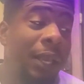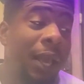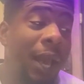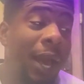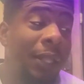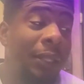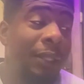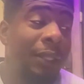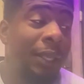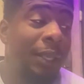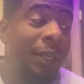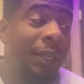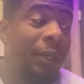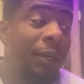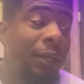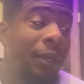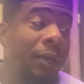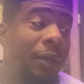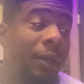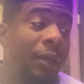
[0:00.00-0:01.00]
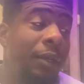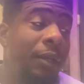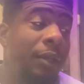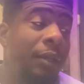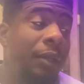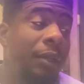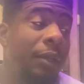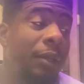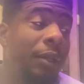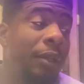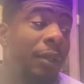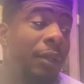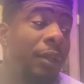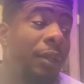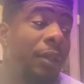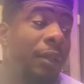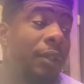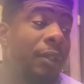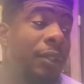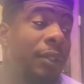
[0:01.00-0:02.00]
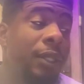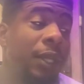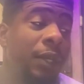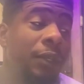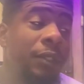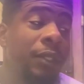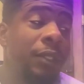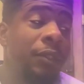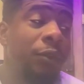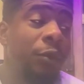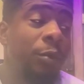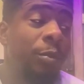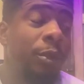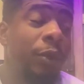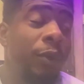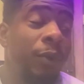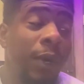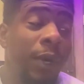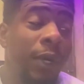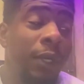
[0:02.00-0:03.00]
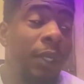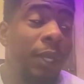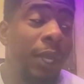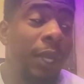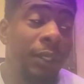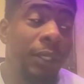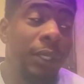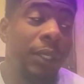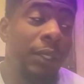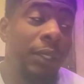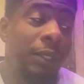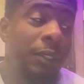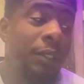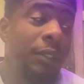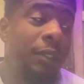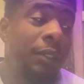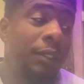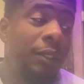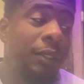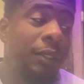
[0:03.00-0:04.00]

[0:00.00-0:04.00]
I think Celtics or Milwaukee out the East.